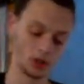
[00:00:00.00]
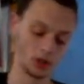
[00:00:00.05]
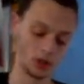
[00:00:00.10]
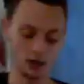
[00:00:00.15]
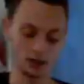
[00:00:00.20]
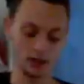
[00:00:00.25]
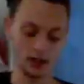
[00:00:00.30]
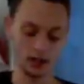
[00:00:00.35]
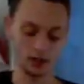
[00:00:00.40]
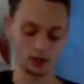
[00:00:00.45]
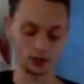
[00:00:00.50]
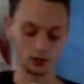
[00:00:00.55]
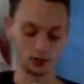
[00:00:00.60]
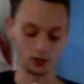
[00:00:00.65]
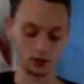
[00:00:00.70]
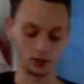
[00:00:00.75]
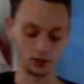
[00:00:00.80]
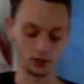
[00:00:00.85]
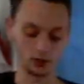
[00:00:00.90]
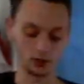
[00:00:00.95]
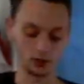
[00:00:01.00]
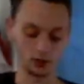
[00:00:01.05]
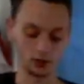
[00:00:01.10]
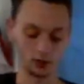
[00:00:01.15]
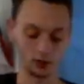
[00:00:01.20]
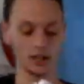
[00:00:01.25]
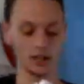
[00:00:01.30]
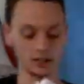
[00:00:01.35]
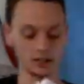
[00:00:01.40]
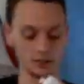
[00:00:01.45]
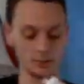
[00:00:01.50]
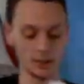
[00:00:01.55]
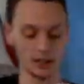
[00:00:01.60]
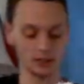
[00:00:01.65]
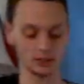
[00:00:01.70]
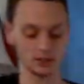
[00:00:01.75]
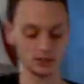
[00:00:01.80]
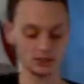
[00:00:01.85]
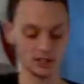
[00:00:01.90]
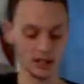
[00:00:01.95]
Now, the thing that's nice about
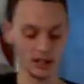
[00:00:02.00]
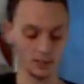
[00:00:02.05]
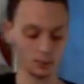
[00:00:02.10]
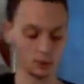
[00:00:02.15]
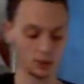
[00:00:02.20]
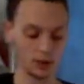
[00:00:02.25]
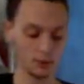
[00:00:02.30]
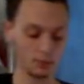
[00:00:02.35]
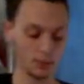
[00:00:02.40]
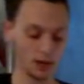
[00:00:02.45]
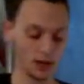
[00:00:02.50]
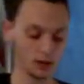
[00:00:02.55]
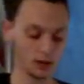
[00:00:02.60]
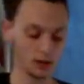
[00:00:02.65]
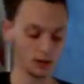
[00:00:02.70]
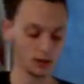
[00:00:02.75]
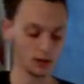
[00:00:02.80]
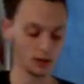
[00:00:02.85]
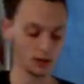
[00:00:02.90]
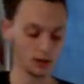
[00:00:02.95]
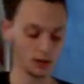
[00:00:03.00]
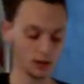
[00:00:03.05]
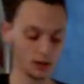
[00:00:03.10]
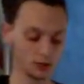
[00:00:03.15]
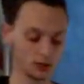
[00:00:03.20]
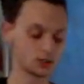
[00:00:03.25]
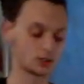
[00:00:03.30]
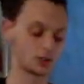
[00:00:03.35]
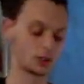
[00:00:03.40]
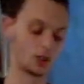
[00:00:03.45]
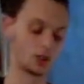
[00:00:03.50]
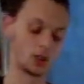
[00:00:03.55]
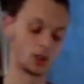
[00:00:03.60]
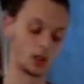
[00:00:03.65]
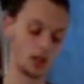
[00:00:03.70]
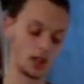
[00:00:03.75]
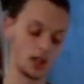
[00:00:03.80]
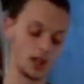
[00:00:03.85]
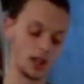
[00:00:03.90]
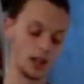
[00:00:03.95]
the Zapper compared to the blaster
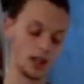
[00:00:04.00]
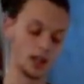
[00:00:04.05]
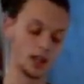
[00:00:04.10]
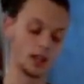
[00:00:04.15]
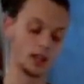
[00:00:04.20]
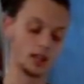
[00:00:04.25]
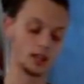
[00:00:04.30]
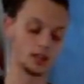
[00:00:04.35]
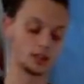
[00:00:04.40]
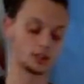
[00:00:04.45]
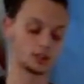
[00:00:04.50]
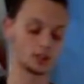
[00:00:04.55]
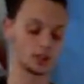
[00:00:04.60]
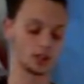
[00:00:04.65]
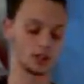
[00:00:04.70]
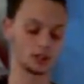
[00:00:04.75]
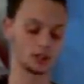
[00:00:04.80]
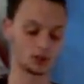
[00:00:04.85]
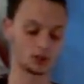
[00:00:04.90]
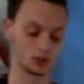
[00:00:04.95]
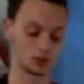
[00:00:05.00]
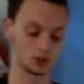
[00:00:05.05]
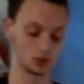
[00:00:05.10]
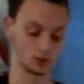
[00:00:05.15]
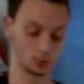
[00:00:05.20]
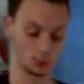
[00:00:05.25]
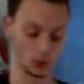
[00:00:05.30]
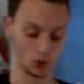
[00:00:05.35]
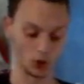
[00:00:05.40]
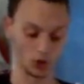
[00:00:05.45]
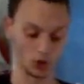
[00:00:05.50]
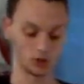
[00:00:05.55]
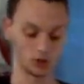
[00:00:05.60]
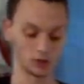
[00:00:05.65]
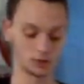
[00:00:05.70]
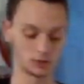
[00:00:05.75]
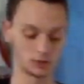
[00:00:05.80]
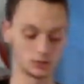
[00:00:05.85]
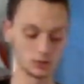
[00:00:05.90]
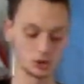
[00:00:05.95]
is it's small,
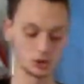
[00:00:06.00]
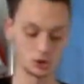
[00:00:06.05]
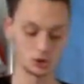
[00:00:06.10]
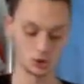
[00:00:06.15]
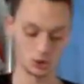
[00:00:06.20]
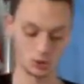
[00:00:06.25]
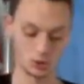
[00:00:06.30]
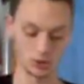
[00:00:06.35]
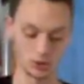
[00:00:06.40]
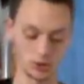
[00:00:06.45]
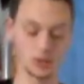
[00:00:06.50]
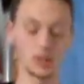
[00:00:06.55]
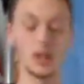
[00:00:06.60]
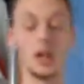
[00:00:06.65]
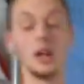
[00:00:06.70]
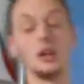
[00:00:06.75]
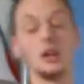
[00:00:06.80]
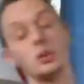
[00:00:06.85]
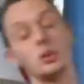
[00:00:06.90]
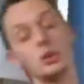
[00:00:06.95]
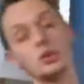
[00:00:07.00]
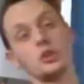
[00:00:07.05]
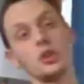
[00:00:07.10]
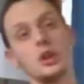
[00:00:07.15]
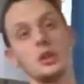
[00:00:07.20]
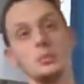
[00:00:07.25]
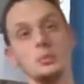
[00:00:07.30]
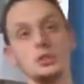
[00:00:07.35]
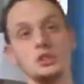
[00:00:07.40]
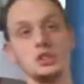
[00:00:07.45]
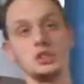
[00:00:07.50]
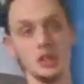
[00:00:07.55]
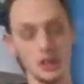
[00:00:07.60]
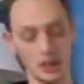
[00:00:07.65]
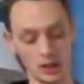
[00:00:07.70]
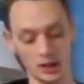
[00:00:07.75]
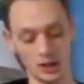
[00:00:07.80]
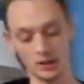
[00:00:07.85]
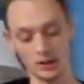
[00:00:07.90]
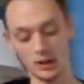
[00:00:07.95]
short, and it looks like a machine
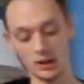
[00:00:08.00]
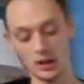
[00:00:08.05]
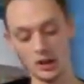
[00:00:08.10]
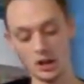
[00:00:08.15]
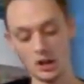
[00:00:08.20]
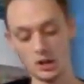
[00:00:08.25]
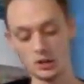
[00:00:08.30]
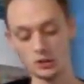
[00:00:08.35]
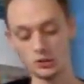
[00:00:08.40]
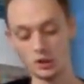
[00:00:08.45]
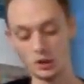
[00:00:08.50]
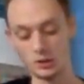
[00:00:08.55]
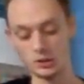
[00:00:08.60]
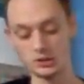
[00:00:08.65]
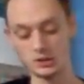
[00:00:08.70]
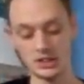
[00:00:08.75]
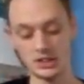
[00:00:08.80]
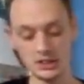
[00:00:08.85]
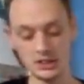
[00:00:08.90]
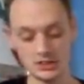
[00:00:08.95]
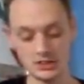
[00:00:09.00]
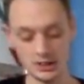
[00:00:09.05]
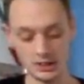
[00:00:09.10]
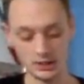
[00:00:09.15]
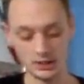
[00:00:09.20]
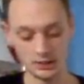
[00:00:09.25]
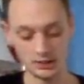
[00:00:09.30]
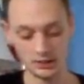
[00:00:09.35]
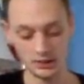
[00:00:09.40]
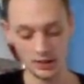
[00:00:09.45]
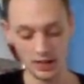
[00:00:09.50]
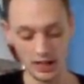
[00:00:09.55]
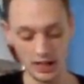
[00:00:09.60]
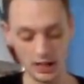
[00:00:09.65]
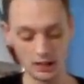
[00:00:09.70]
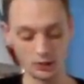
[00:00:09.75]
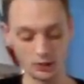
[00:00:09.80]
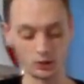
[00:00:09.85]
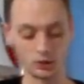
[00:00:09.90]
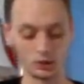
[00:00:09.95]
gun, so it's easy to
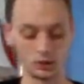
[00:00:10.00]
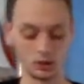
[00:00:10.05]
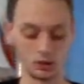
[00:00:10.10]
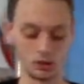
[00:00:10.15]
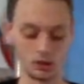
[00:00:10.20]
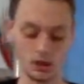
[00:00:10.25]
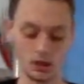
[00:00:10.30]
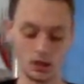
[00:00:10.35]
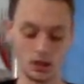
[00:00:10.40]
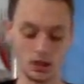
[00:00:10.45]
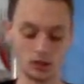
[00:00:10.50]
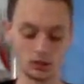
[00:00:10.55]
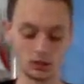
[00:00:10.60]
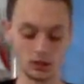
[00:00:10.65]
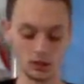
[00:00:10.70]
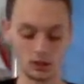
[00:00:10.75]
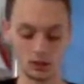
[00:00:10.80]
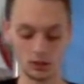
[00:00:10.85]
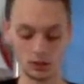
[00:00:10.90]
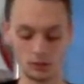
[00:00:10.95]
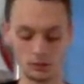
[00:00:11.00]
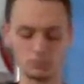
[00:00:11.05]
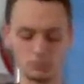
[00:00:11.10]
handle, to